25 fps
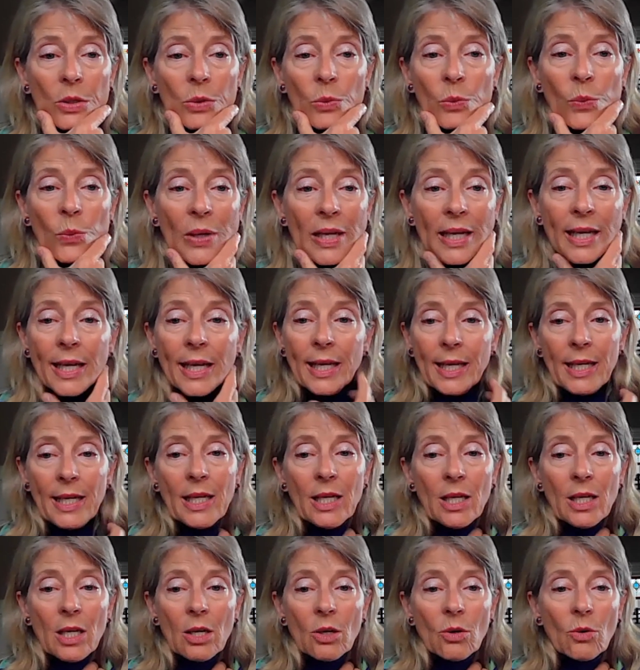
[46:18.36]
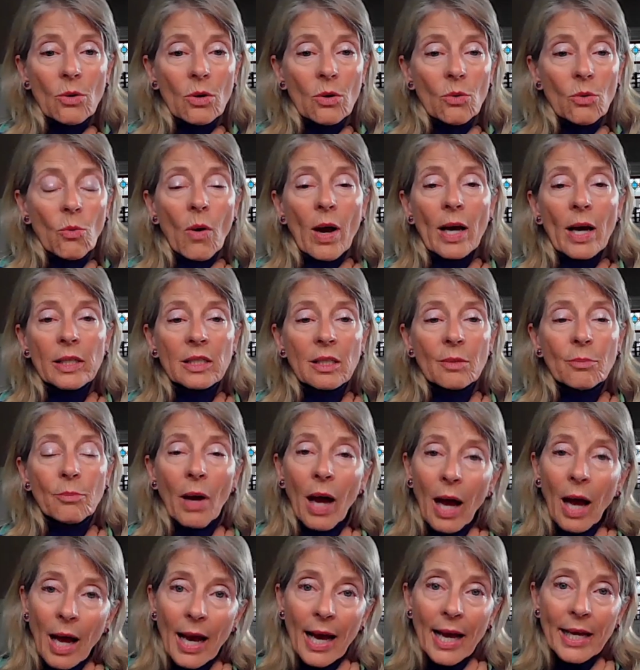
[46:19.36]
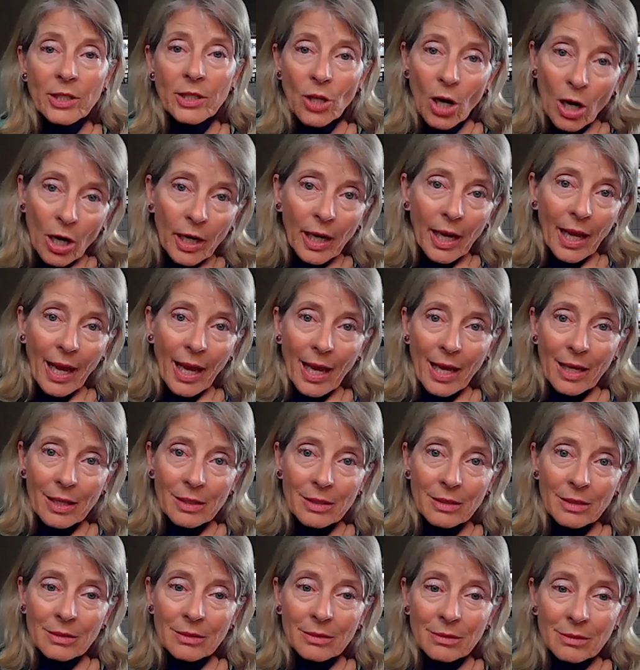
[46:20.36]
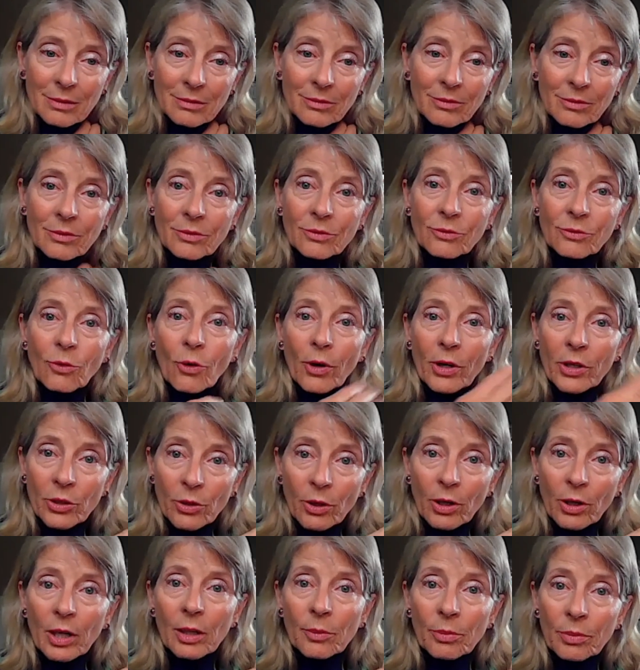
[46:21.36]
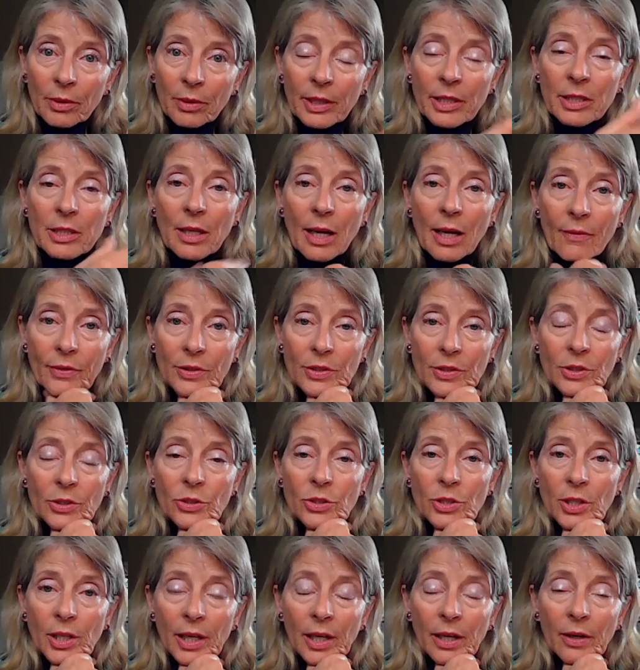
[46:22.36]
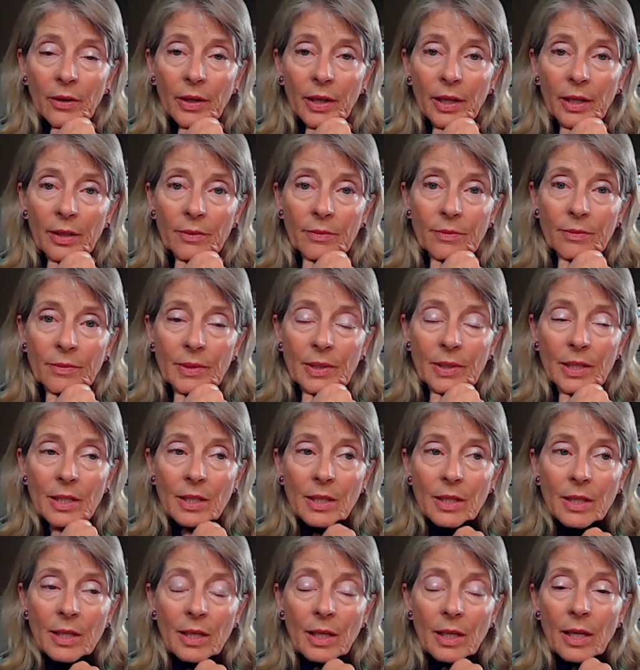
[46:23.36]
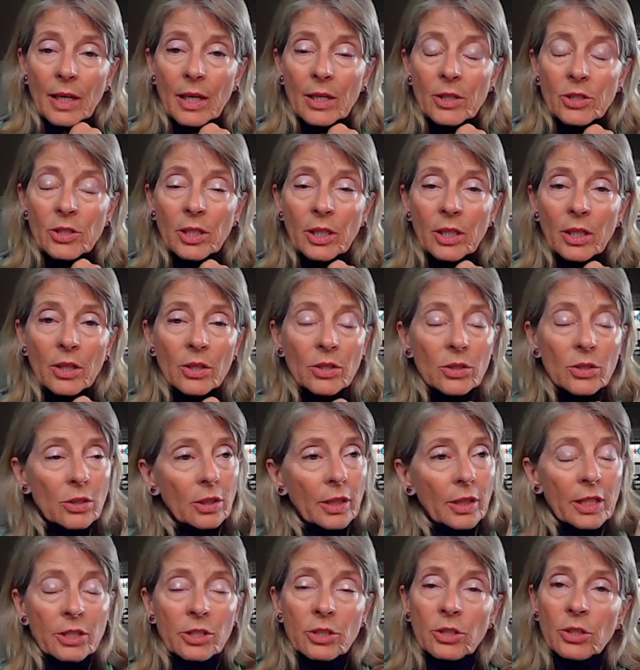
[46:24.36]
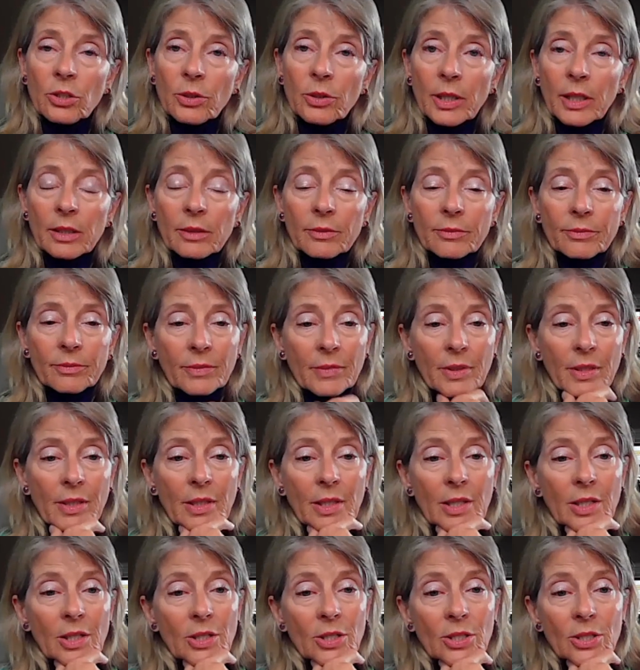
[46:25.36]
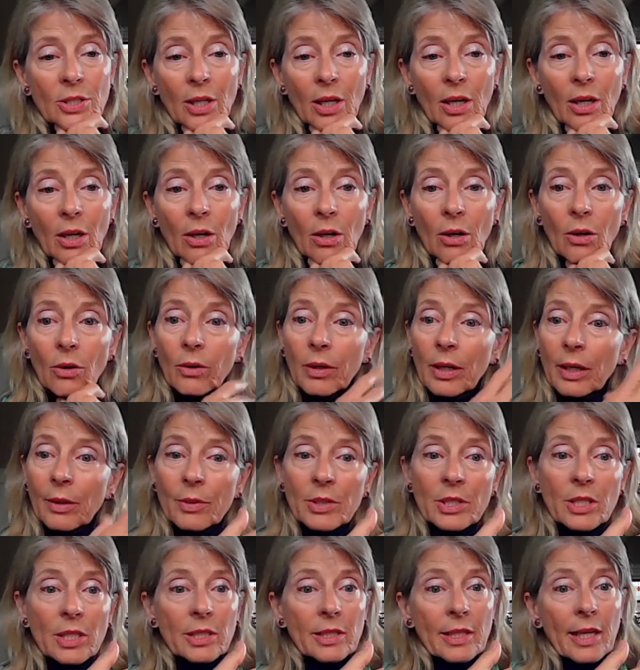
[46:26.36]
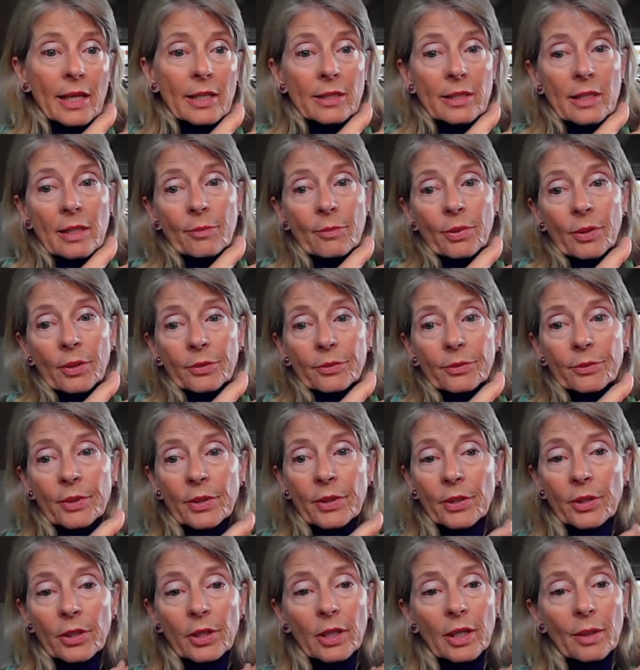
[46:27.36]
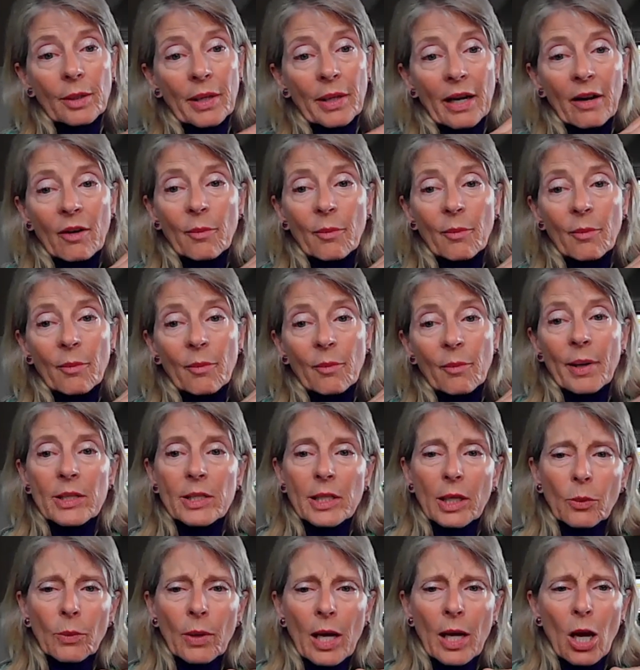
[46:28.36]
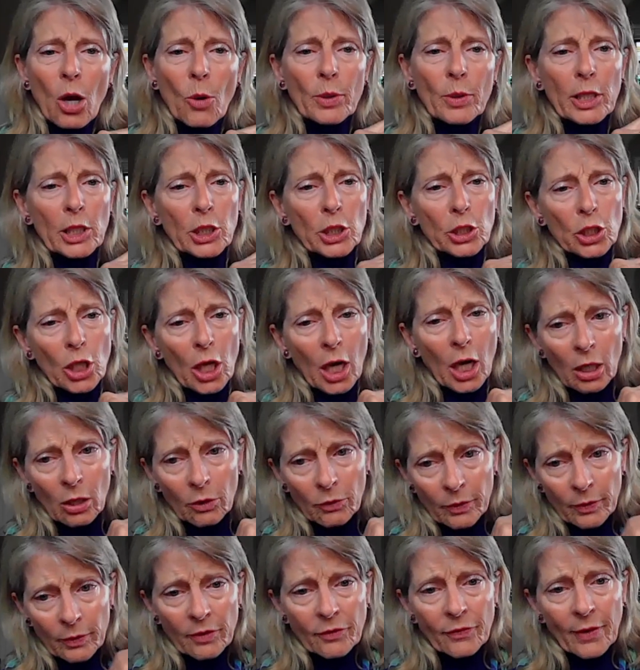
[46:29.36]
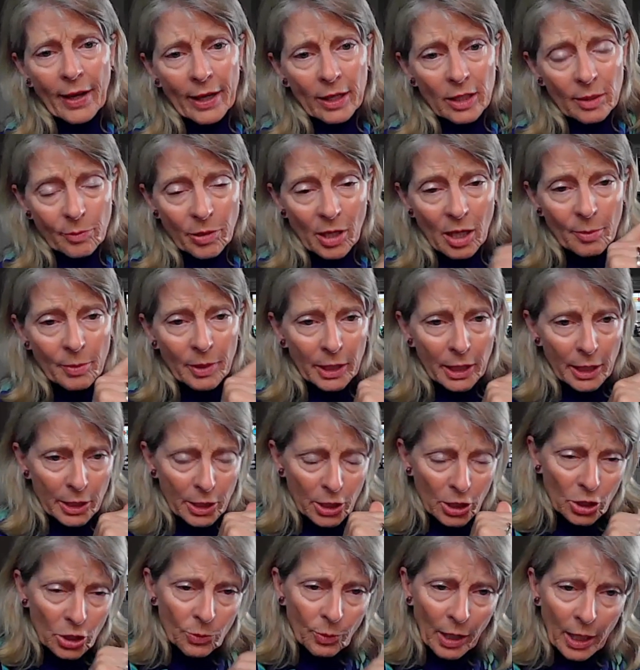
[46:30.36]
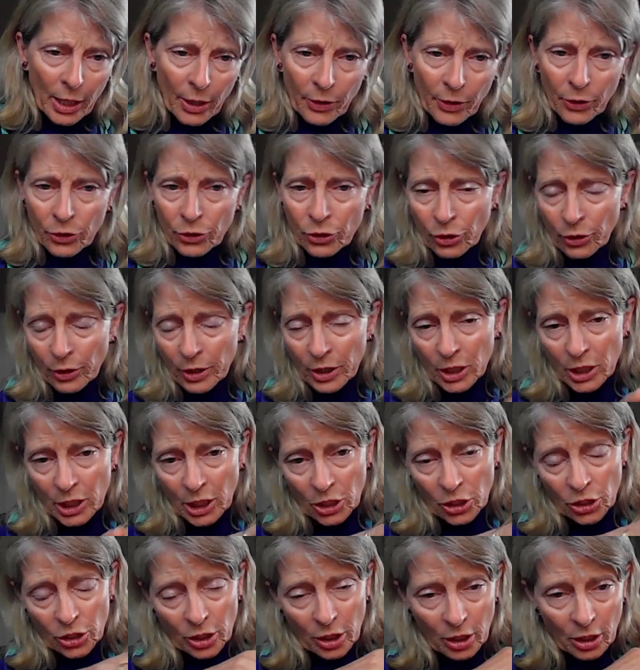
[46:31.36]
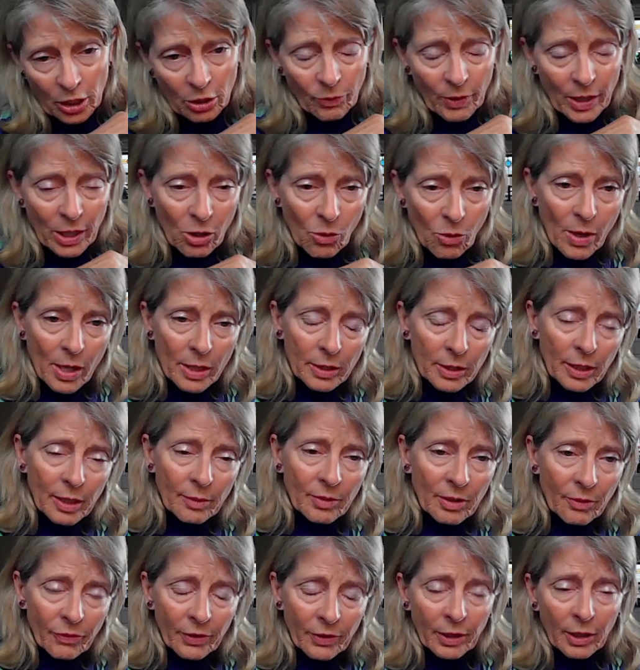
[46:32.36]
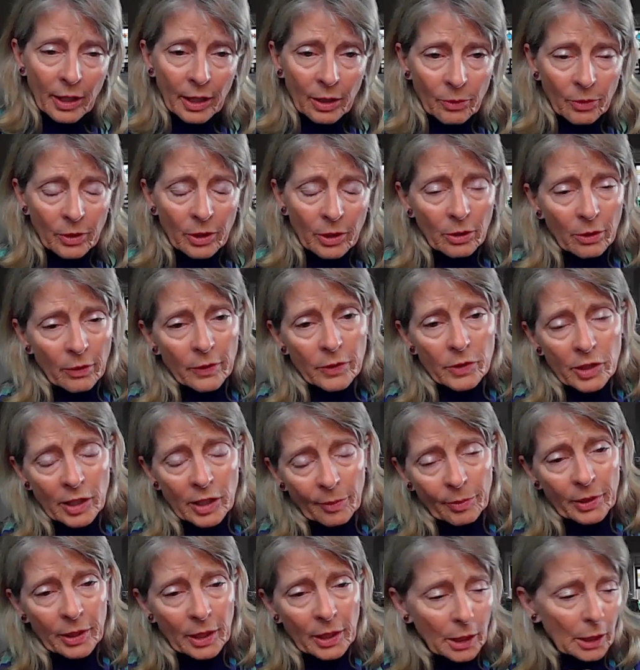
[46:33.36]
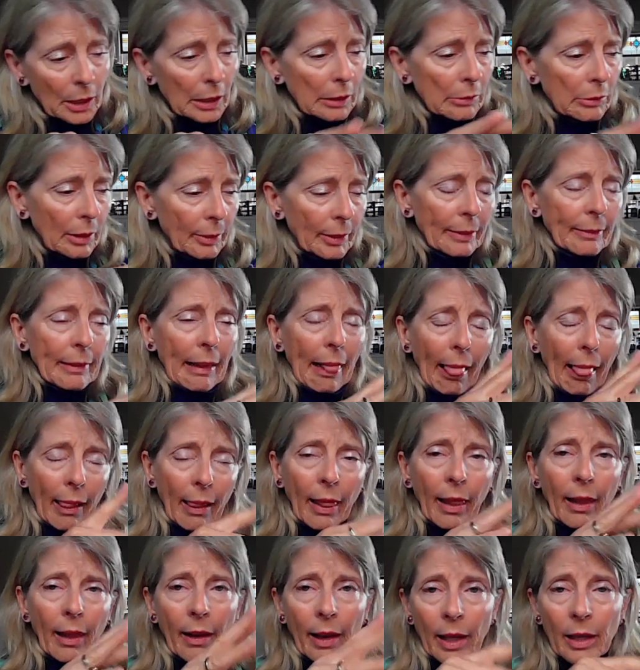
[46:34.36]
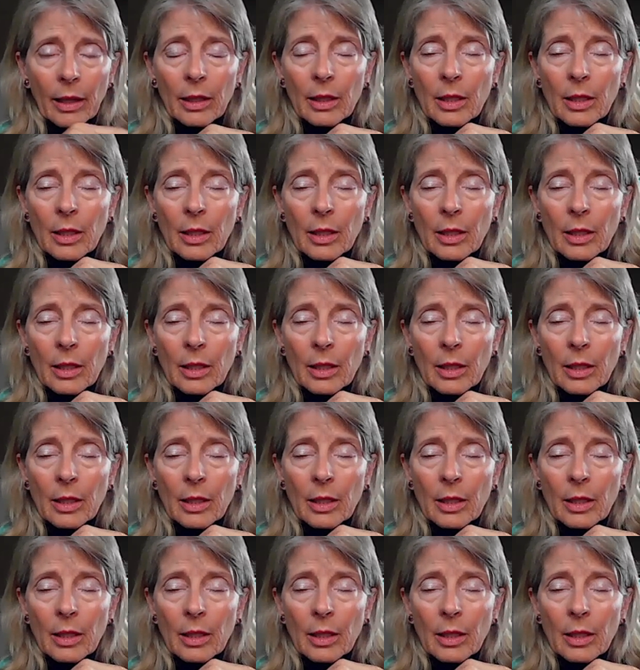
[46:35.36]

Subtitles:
we want to buy Narcan for your police officers to carry. And she goes, let's do it. So it was just that simple with her. I mean, everybody's like, well, we need to talk over with the fire department because it's kind of their jurisdiction and we don't want them to feel like we're stepping there. And blah, blah, blah.